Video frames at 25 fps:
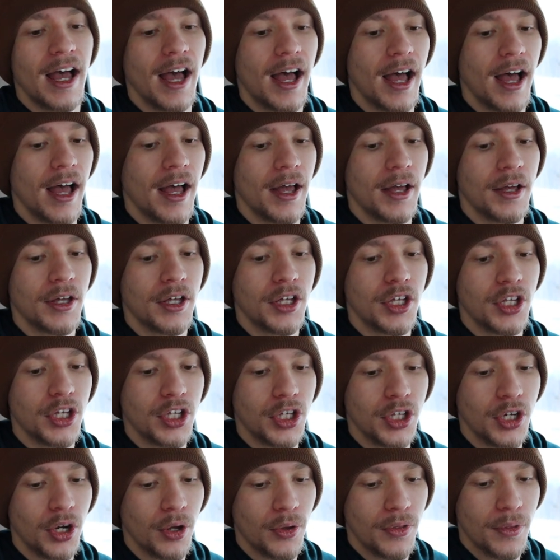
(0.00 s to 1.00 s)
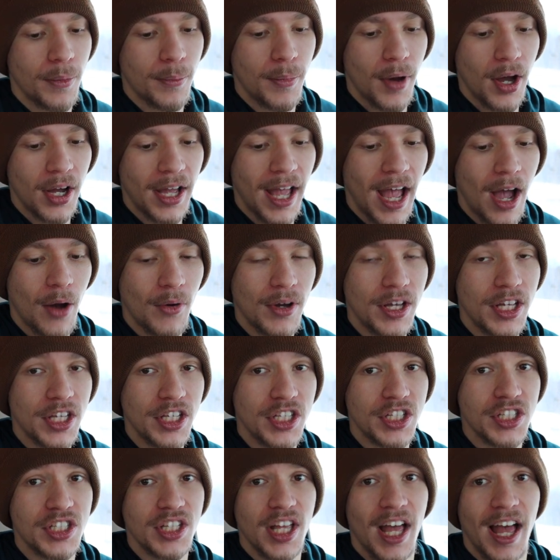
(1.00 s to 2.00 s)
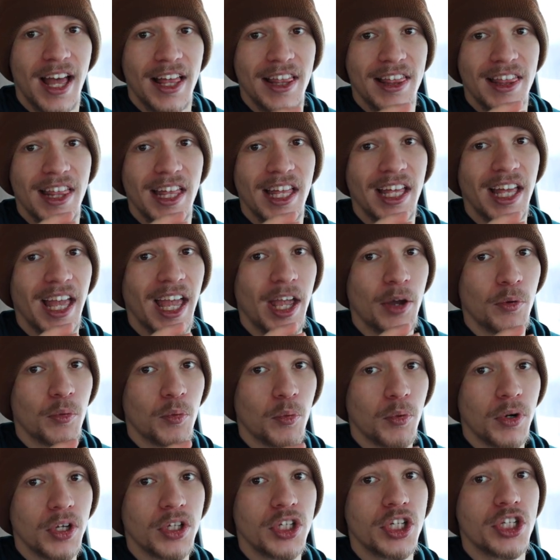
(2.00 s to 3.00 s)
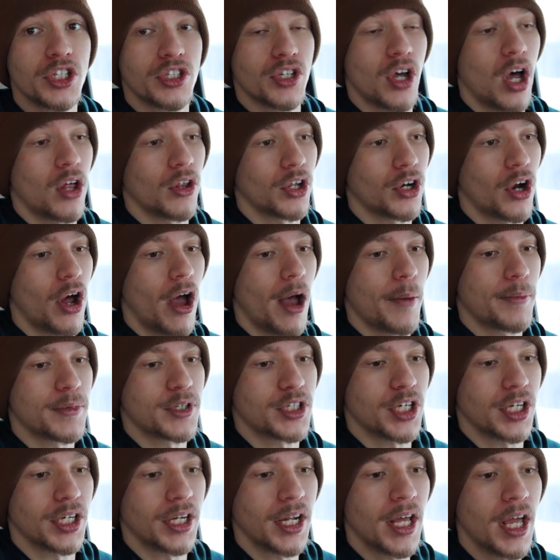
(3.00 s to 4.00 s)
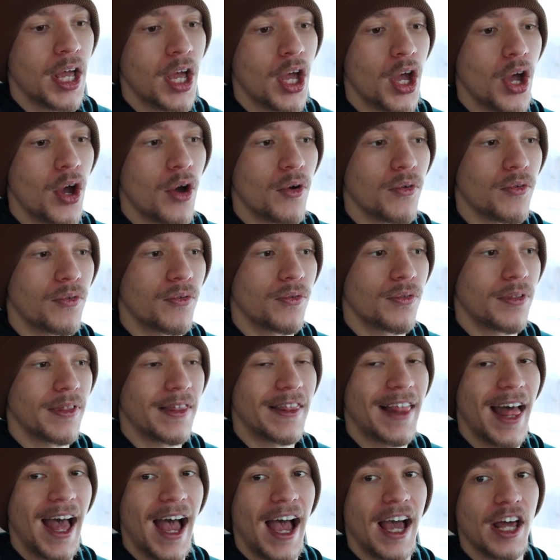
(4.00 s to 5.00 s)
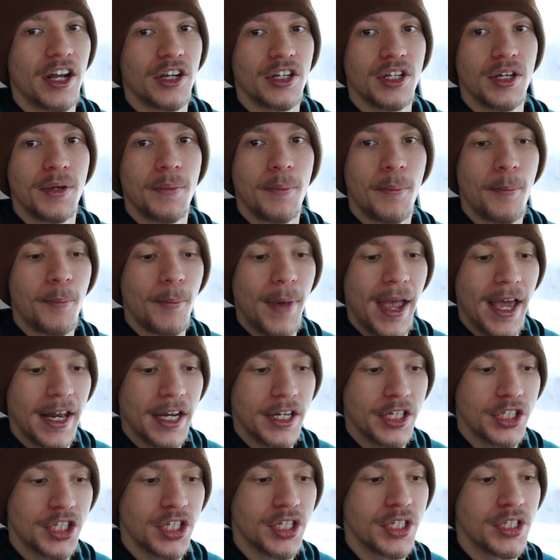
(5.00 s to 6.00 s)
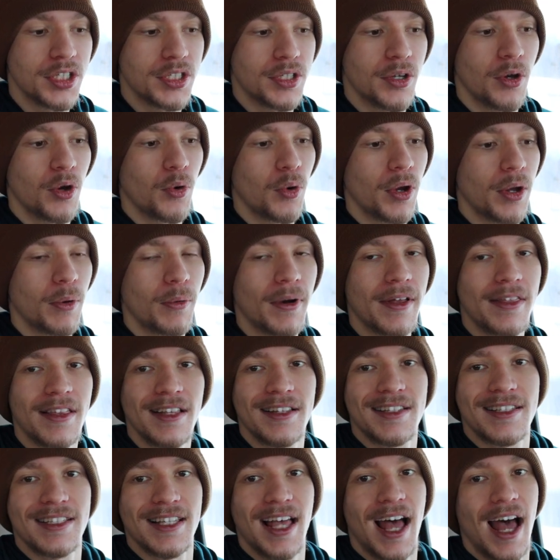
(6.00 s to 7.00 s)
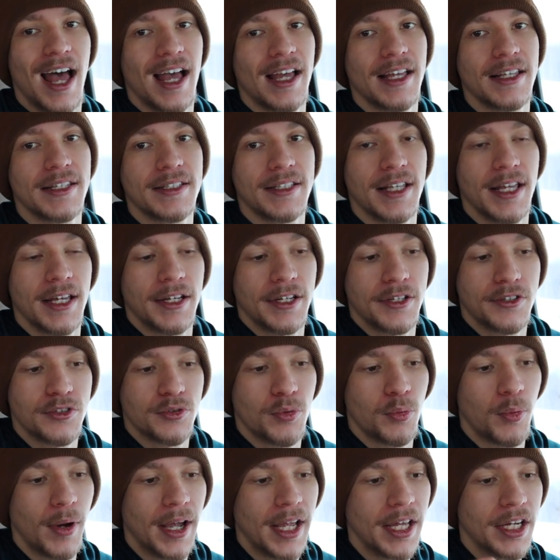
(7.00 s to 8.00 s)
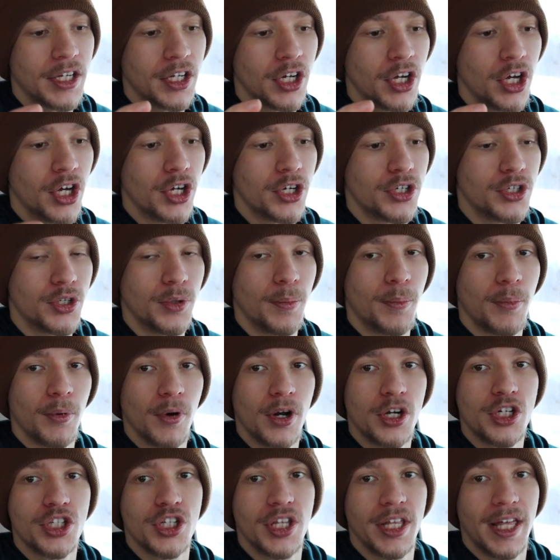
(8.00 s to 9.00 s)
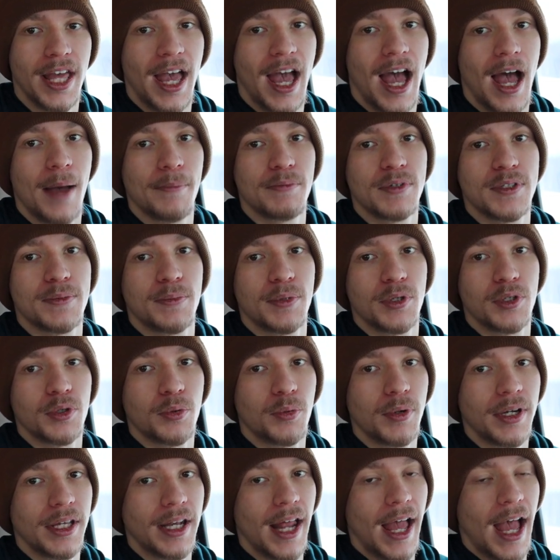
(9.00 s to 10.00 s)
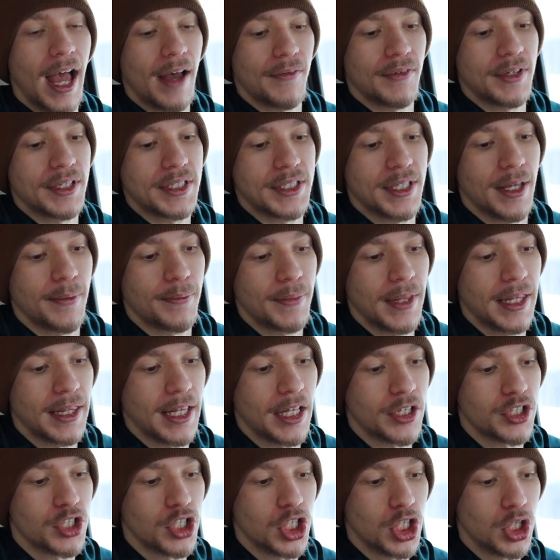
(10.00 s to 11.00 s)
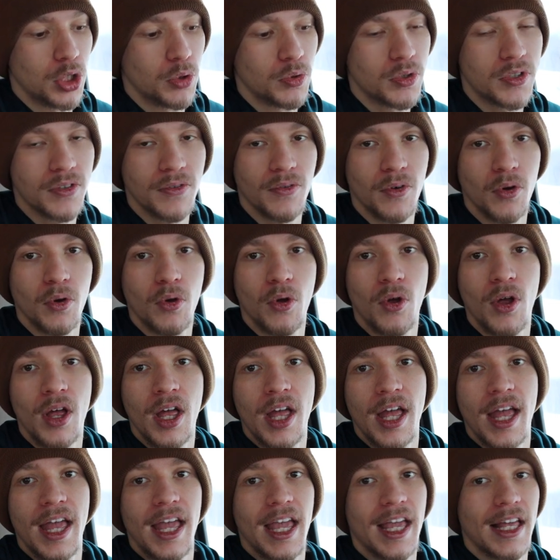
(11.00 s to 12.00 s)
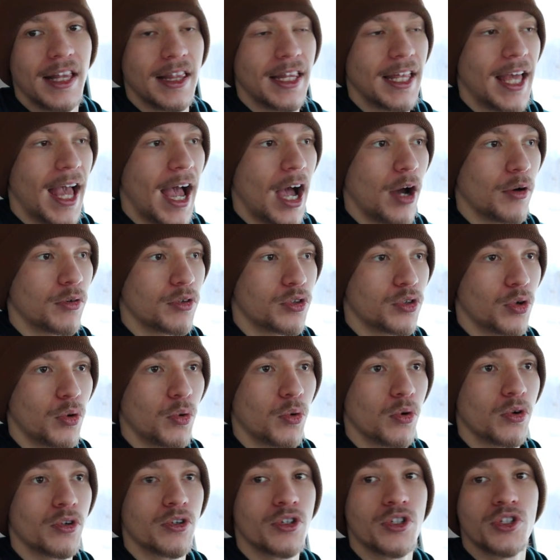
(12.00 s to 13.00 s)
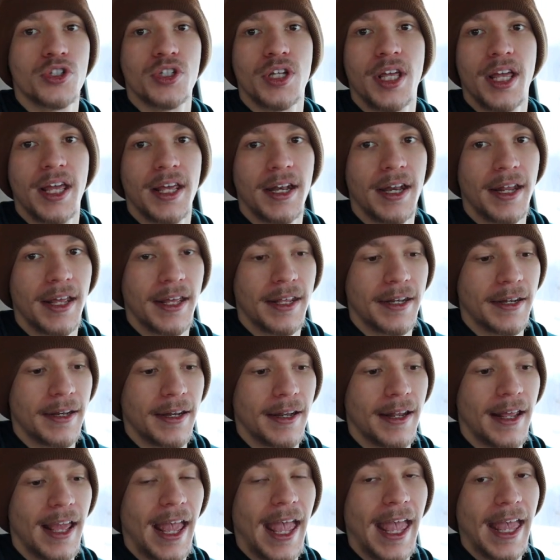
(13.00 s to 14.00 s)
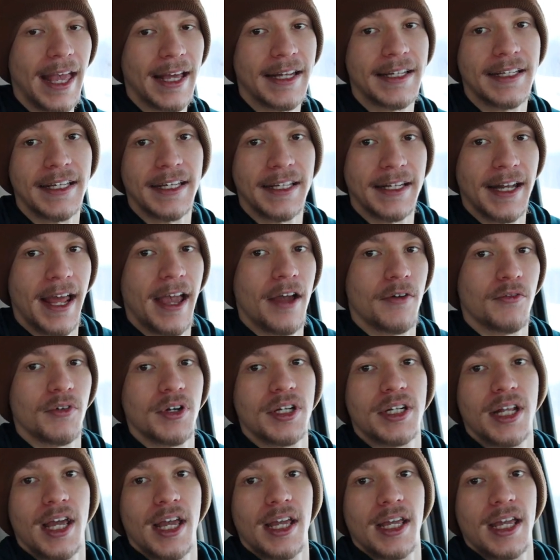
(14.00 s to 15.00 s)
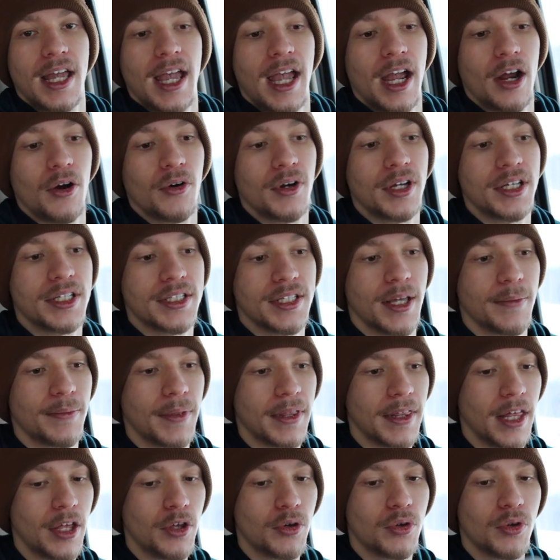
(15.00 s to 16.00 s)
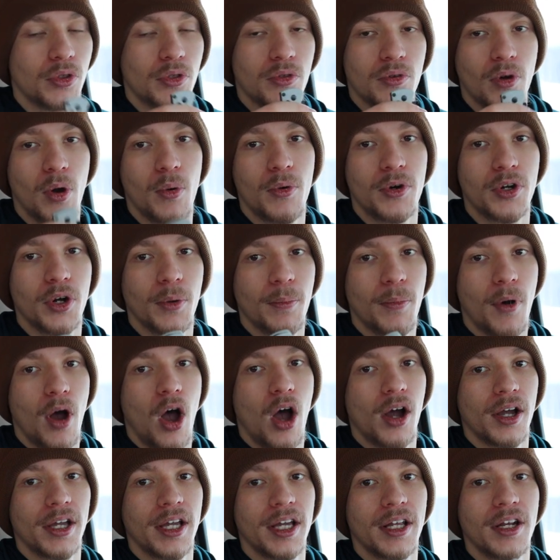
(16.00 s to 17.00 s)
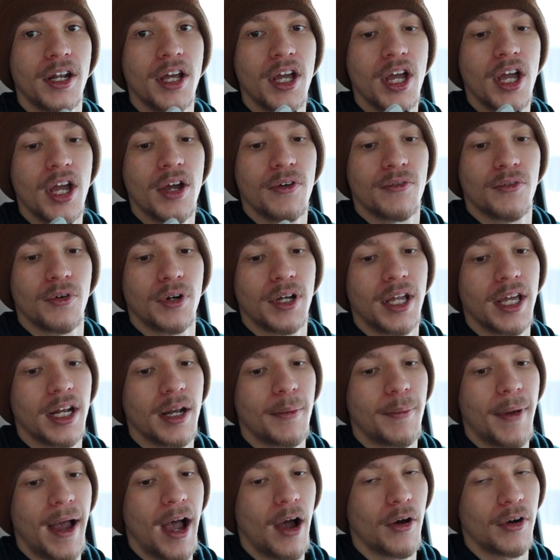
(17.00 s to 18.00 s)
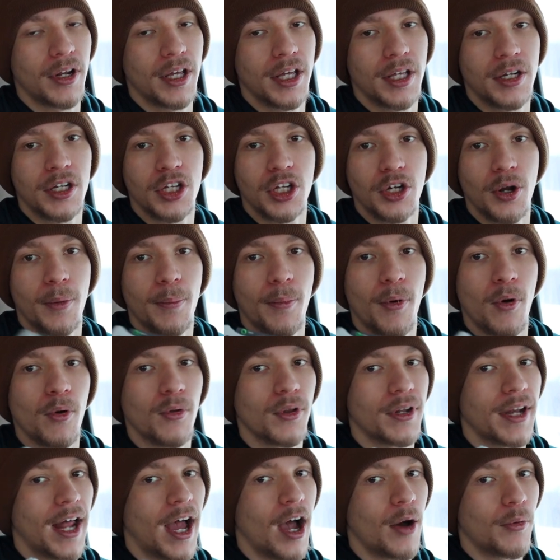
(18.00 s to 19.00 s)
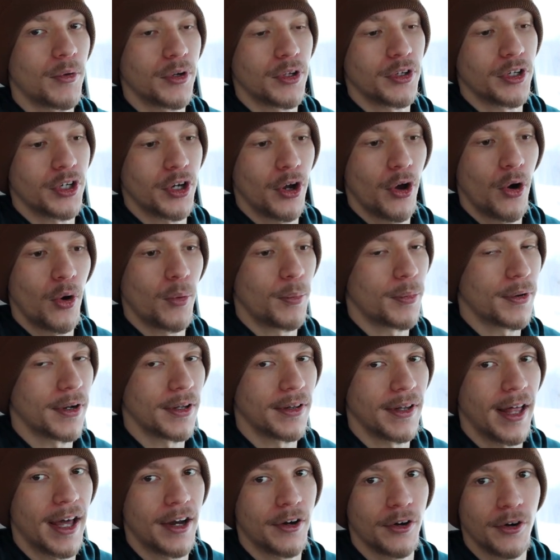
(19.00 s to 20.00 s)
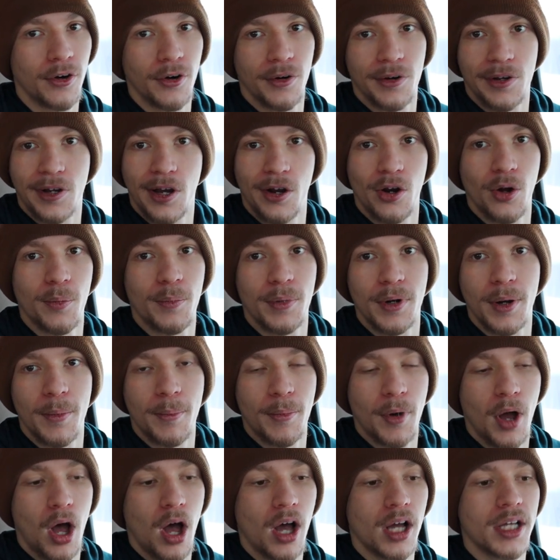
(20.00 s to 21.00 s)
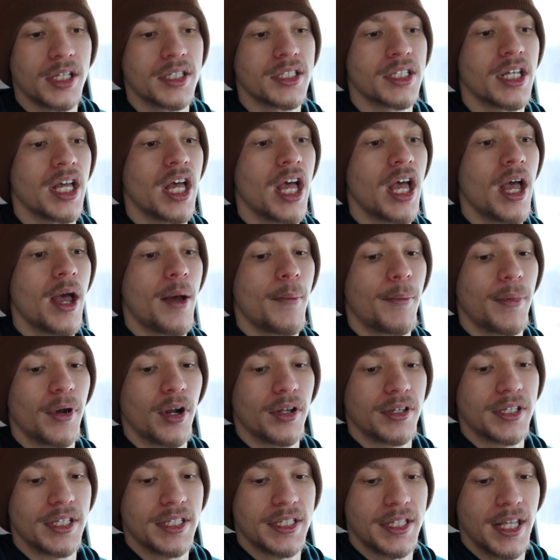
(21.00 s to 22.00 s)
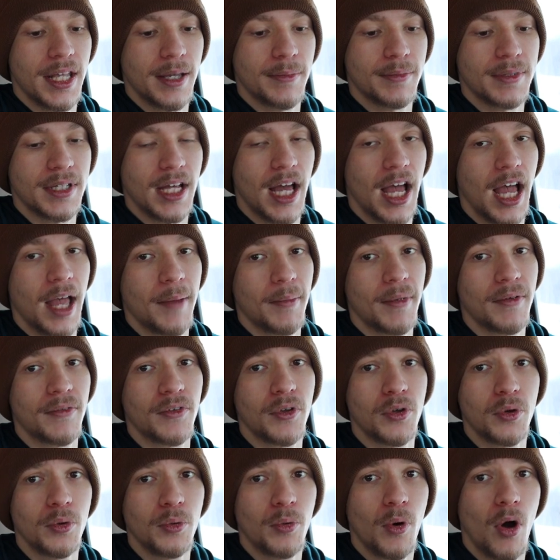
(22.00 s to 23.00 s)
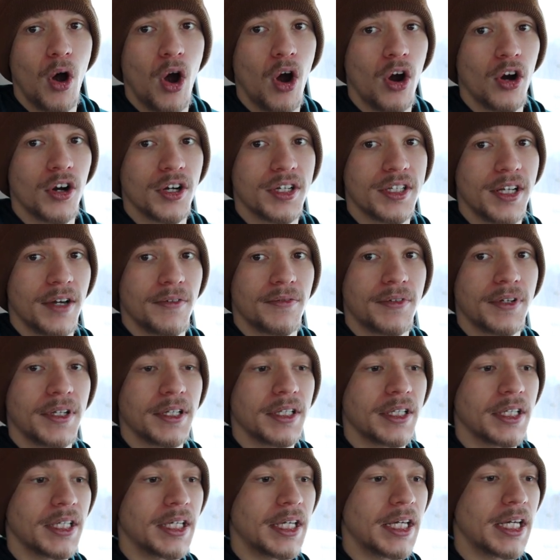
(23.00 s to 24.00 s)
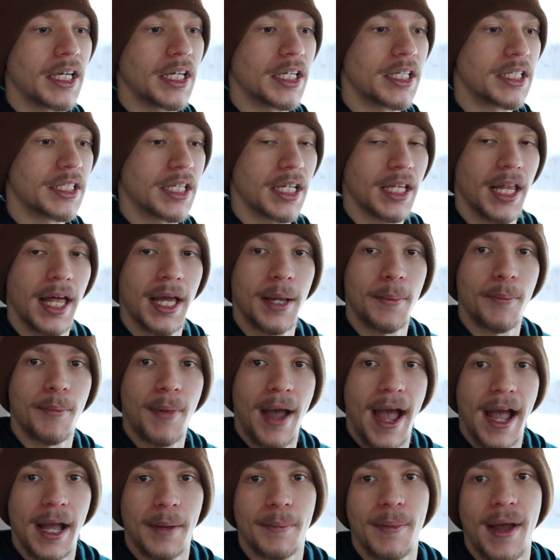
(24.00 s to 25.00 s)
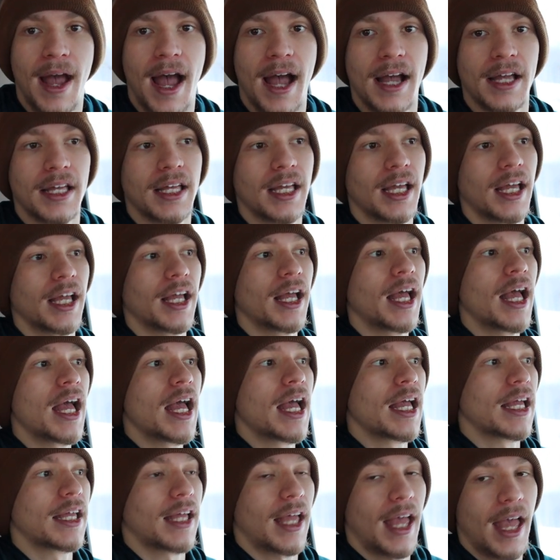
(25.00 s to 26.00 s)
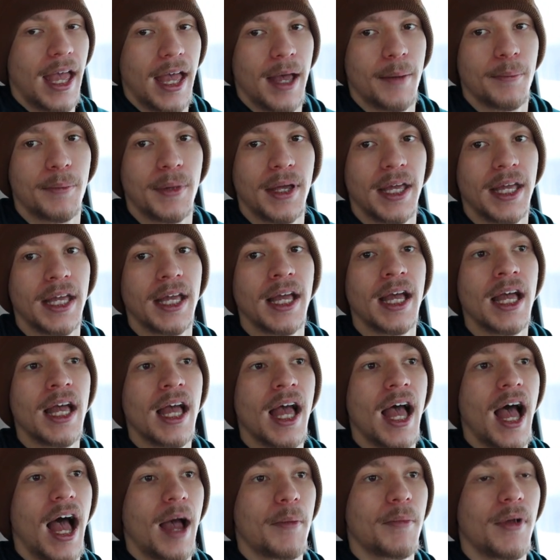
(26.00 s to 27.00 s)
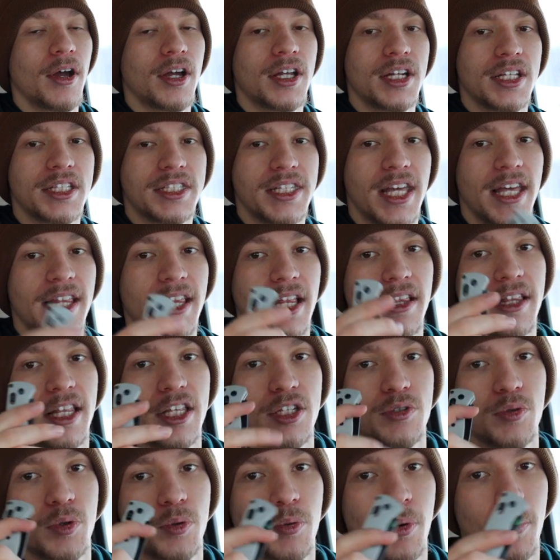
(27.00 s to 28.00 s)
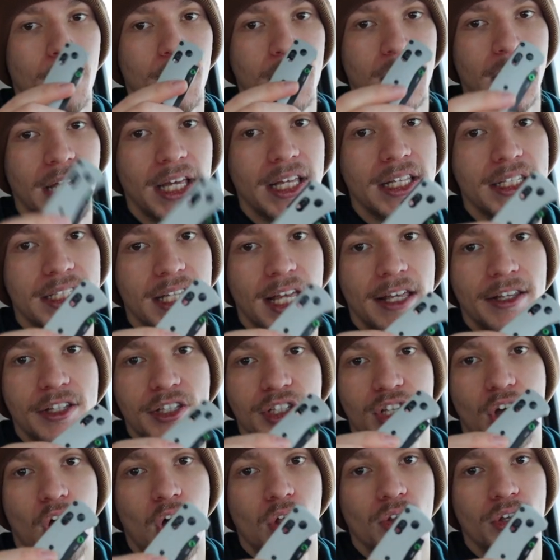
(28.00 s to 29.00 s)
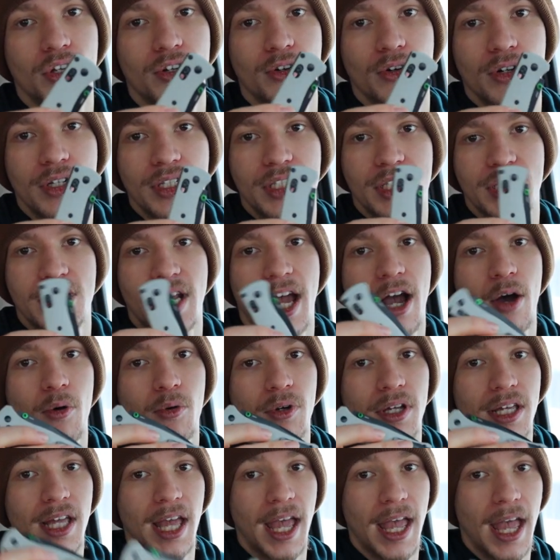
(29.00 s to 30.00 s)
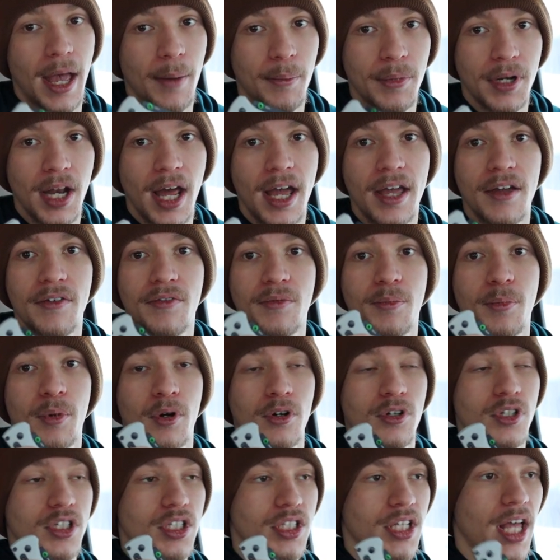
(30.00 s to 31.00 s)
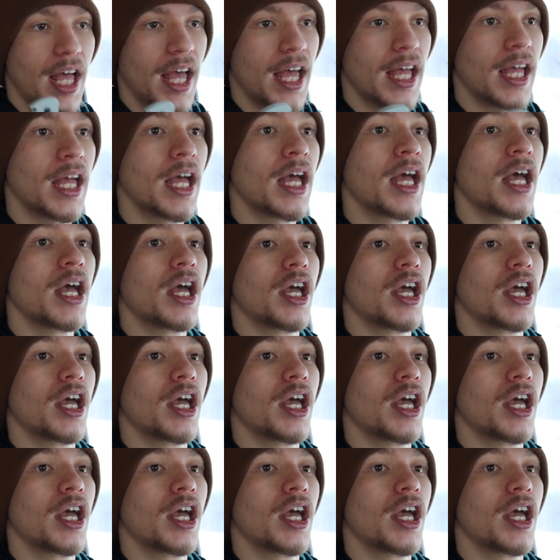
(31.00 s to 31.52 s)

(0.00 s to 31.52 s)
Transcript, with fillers: Uh, you know, the bug out is, I think, a really solid option that manages with its size and its weight to bridge the gaps between having something that's useful in the outdoors and in and in everyday carry, something that you can throw in your pocket, forget about it, you know, pull it out when you need to open a letter or cut open a box. But at the same time, if you are definitely into like backpacking, camping, I'm not going to say that this would replace a solid or a stout camp knife per se.